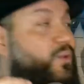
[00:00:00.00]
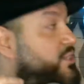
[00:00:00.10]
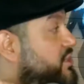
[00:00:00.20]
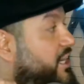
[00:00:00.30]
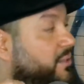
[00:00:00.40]
what
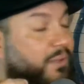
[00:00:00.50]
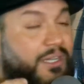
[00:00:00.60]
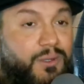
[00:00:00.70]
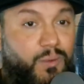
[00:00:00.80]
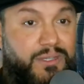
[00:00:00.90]
checked
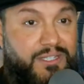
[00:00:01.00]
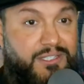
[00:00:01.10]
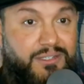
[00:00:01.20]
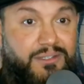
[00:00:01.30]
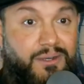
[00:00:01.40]
me with
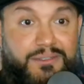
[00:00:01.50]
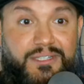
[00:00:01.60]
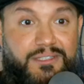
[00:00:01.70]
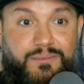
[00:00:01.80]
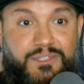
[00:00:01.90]
this
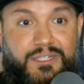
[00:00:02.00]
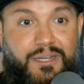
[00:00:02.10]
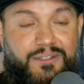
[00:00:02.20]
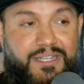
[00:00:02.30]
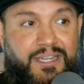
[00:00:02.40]
adultism shit. I
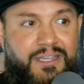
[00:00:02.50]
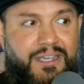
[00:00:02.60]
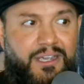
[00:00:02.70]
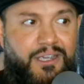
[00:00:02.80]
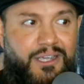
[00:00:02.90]
was like,
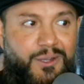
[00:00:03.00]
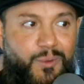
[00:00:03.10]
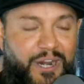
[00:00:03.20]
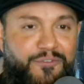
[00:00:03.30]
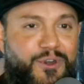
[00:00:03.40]

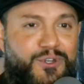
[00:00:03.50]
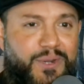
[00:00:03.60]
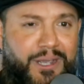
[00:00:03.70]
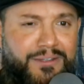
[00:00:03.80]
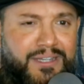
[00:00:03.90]
when I first read,
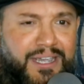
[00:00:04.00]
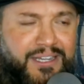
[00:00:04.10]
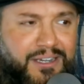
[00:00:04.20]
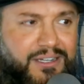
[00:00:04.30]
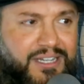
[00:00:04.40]
I was like,
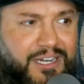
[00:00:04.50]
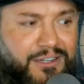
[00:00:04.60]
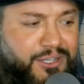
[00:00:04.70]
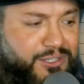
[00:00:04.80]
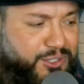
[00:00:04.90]
oh, that
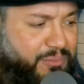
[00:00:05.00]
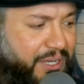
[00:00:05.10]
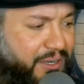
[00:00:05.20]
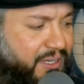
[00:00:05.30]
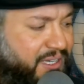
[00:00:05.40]
adults are
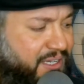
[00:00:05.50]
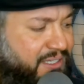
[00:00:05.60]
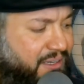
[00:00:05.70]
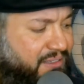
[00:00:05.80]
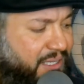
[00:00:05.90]
better than kids.
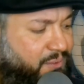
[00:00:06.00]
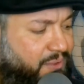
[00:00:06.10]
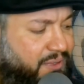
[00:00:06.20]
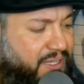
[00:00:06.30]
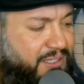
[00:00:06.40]
I was like,
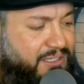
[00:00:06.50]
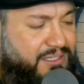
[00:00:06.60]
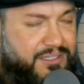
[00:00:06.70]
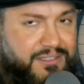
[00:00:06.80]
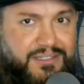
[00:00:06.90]
well, that's
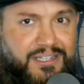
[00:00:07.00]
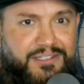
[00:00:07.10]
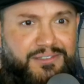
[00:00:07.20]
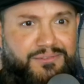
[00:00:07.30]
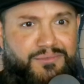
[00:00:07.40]
because
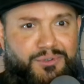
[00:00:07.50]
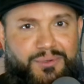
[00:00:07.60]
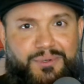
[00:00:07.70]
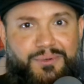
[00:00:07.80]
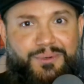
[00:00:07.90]
that's
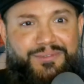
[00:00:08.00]
true.